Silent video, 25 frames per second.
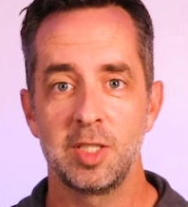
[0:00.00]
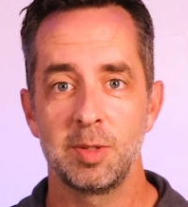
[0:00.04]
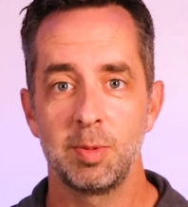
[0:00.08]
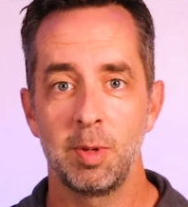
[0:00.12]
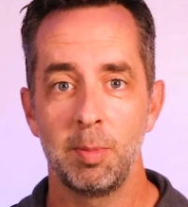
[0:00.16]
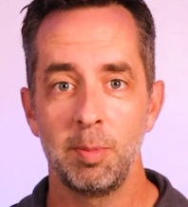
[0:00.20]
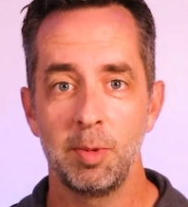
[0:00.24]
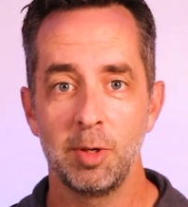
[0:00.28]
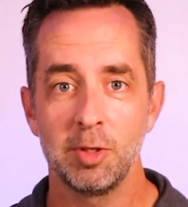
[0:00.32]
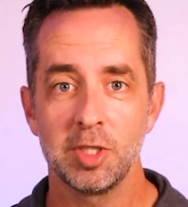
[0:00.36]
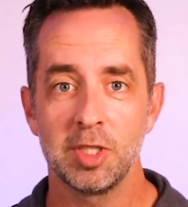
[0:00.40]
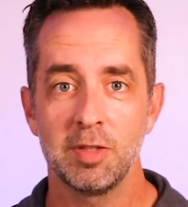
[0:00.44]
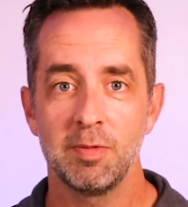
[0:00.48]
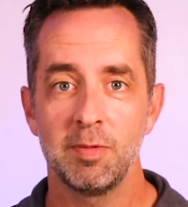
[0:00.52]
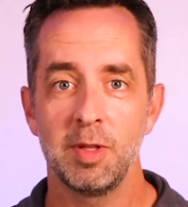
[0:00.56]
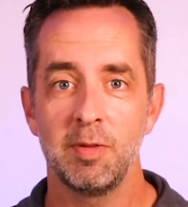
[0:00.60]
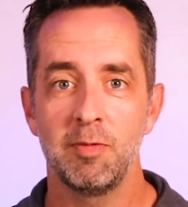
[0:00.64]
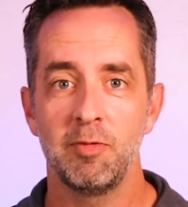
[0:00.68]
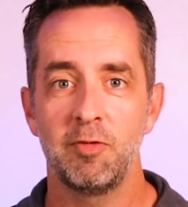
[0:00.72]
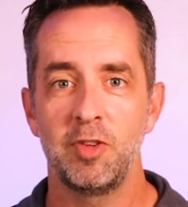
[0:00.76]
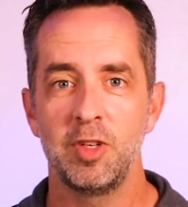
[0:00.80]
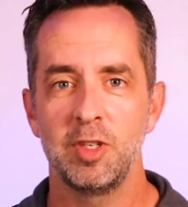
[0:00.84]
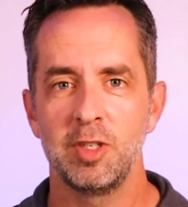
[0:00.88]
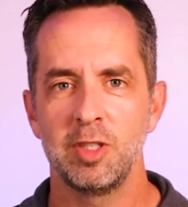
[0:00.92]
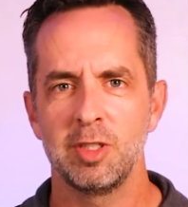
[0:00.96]
but most of them
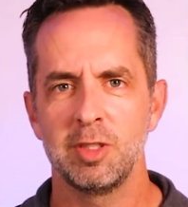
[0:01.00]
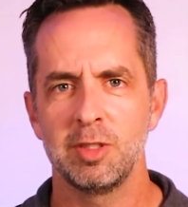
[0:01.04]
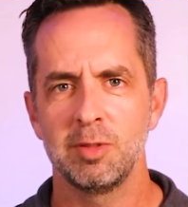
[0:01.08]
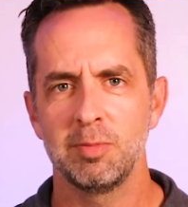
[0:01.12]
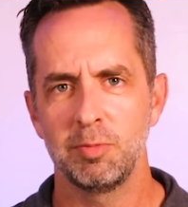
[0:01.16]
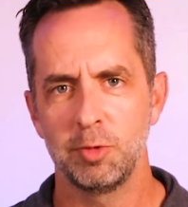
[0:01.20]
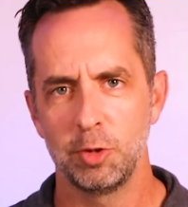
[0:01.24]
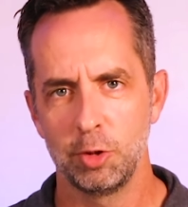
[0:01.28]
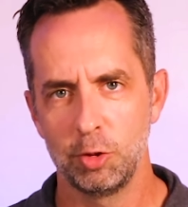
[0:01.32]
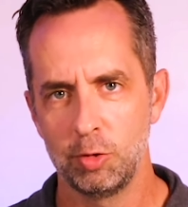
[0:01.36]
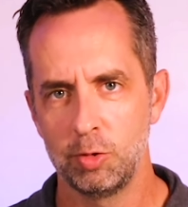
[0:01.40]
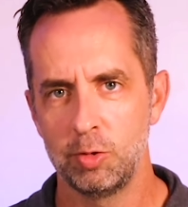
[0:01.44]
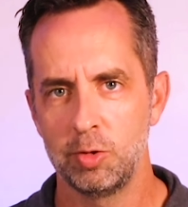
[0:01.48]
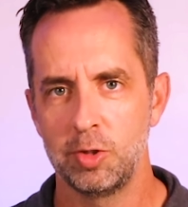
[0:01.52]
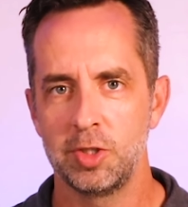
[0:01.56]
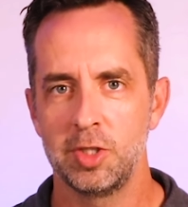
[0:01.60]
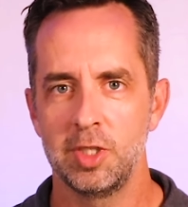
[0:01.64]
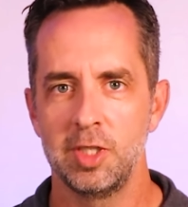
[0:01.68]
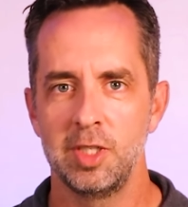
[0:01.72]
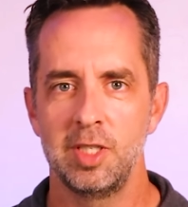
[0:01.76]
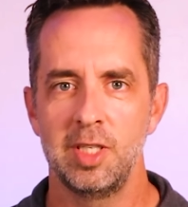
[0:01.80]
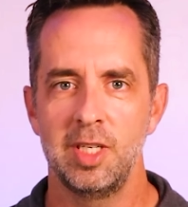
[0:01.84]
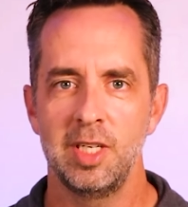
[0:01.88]
feel loose and